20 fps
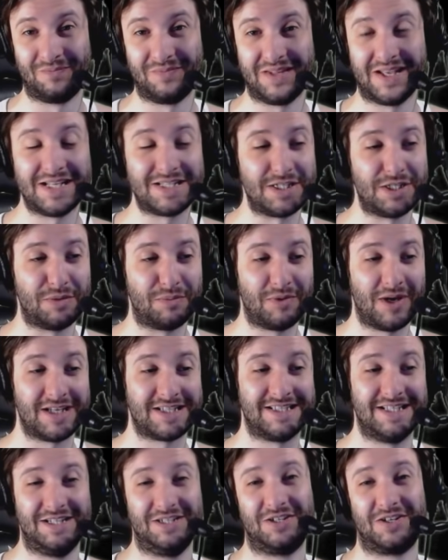It's in your
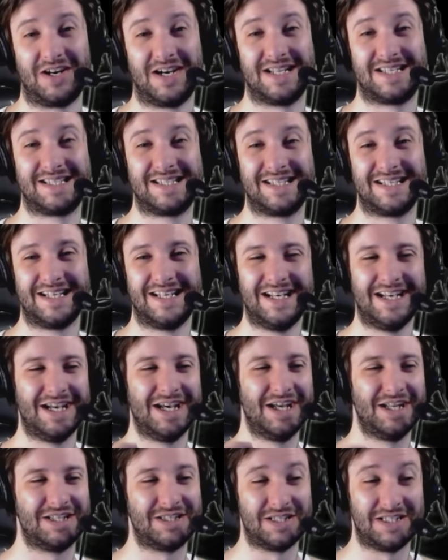best interest
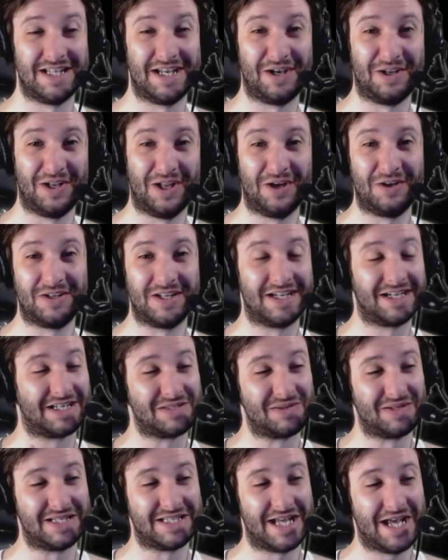to download it because
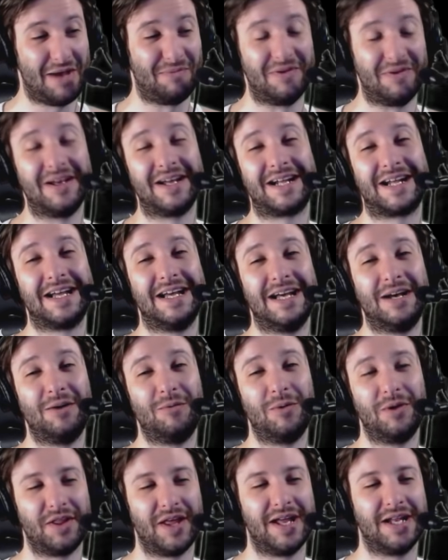I mean, Epic
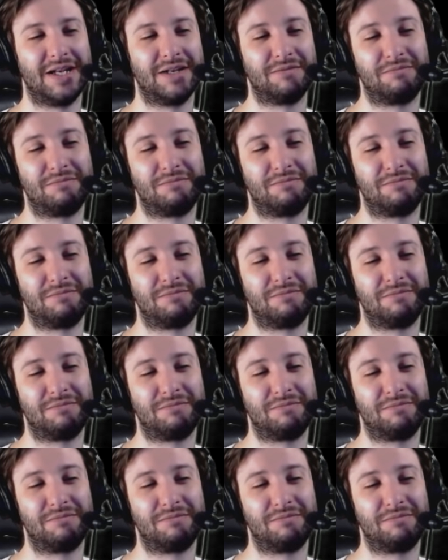will then